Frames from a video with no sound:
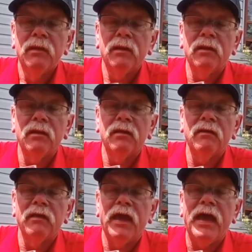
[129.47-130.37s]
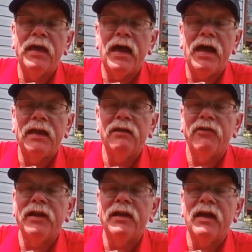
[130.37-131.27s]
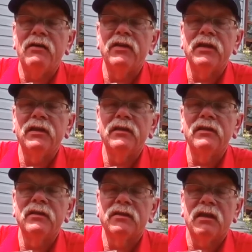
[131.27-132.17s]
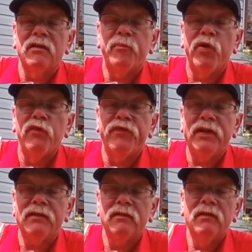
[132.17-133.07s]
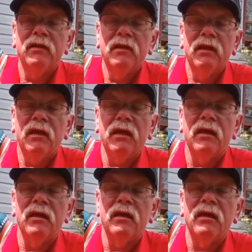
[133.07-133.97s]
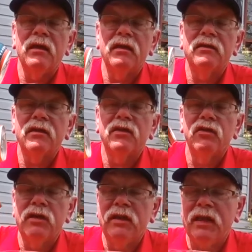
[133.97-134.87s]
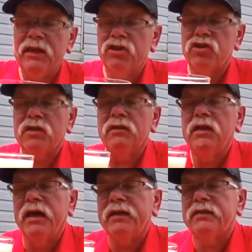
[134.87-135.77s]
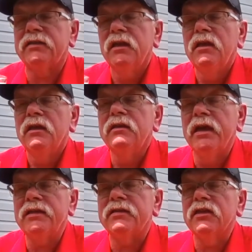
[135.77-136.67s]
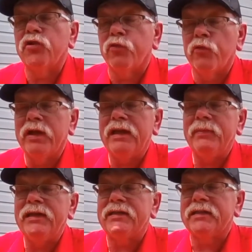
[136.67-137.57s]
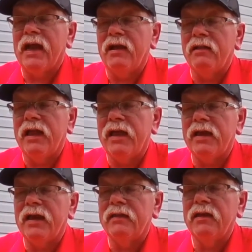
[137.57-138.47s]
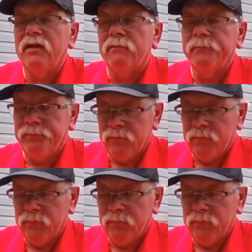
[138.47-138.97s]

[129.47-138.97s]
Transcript: Uh, the head on it right now is uh, perfect. Uh, it's a good inch, nice, nice and creamy style head on there.